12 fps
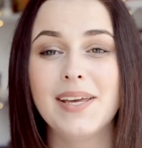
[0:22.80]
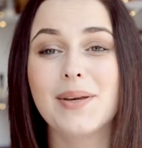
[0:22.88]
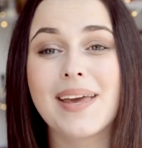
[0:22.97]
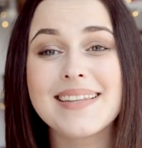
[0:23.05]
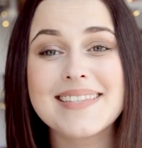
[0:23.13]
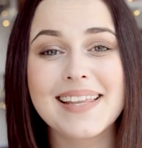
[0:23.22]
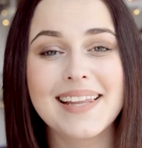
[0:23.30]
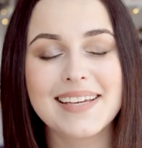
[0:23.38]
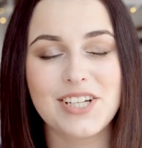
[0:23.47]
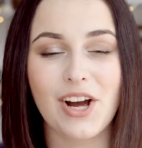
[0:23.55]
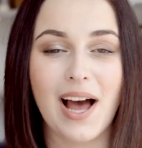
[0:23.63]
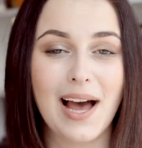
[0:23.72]
You can
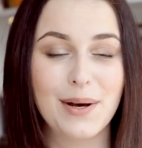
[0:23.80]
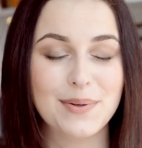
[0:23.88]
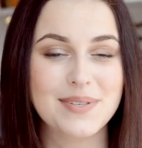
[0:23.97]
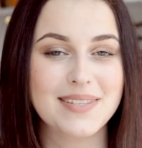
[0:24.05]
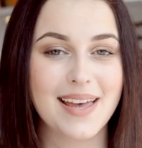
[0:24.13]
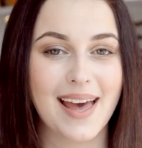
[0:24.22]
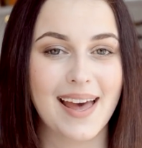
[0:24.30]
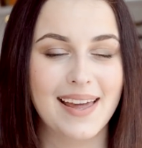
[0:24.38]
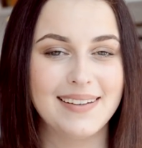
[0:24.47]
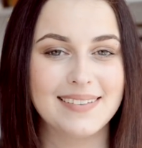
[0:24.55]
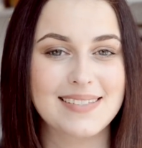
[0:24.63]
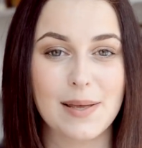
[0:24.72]
select your house
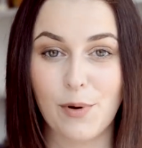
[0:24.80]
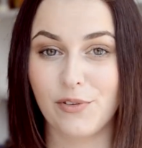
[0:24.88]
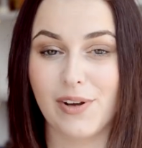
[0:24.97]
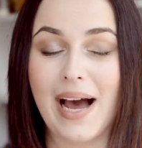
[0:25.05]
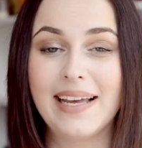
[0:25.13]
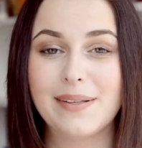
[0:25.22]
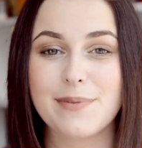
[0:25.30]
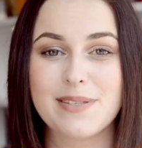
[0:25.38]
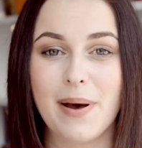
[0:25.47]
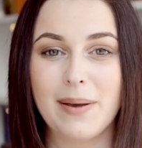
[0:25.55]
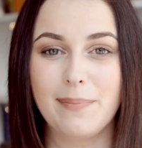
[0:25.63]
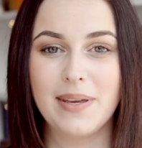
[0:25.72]
and some of the items
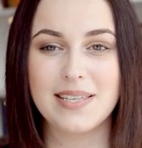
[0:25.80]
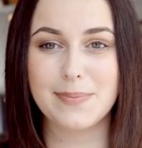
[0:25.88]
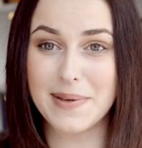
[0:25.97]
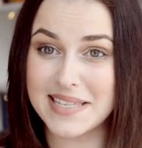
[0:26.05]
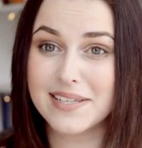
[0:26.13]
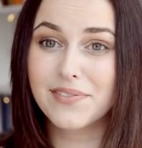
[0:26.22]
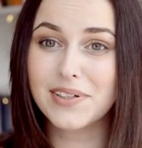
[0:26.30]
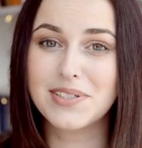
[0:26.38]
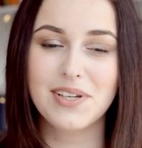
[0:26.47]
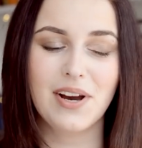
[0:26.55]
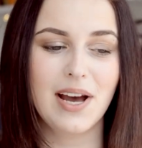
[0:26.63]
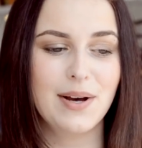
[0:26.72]
might be specific
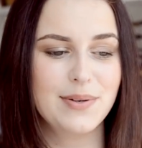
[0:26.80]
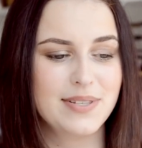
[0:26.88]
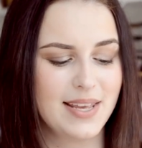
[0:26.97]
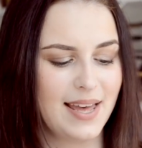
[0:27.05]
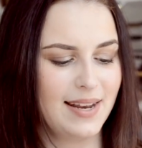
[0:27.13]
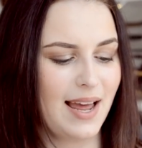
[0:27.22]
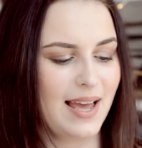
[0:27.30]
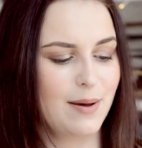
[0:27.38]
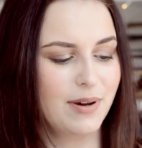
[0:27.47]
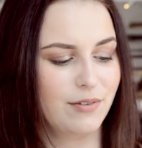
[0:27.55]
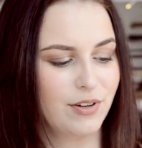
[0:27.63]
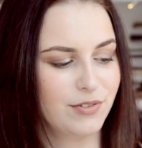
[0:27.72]
to your house, and I am
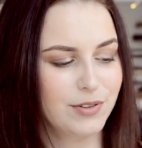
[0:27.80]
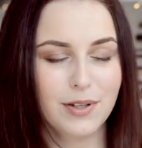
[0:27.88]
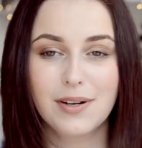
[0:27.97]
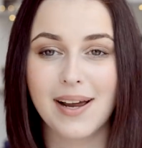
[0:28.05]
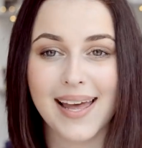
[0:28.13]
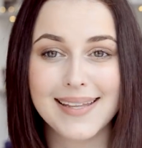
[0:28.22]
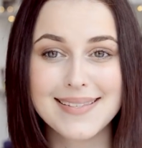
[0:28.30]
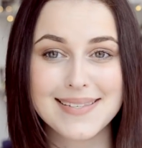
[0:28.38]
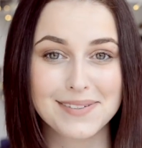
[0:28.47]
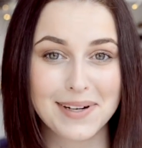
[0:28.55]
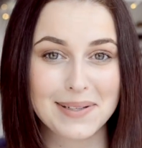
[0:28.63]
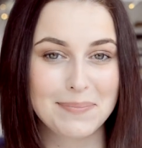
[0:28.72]
a Gryffindor, hence
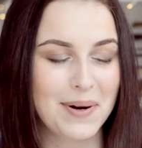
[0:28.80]
the red